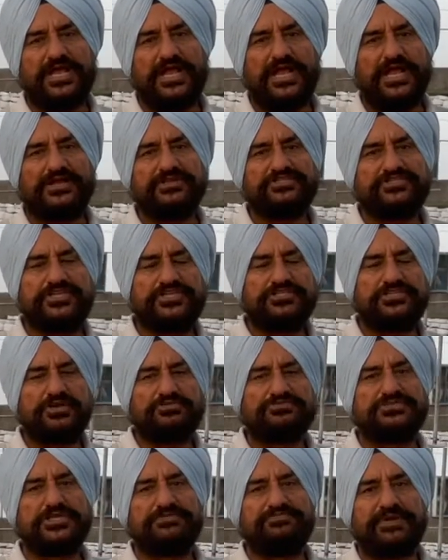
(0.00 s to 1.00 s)
and
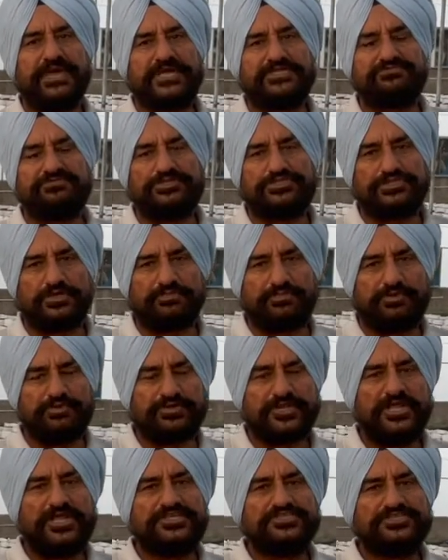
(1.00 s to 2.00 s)
3000 bags will support
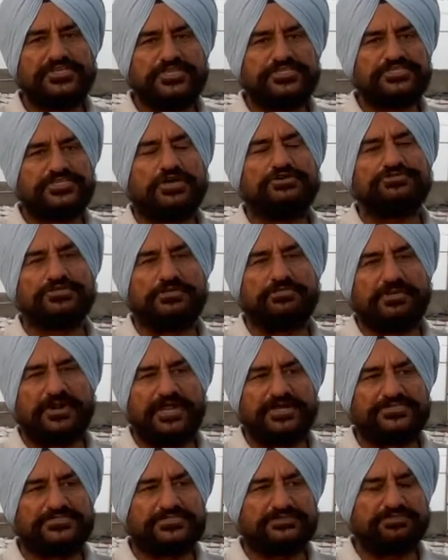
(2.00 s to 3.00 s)
6000 plants,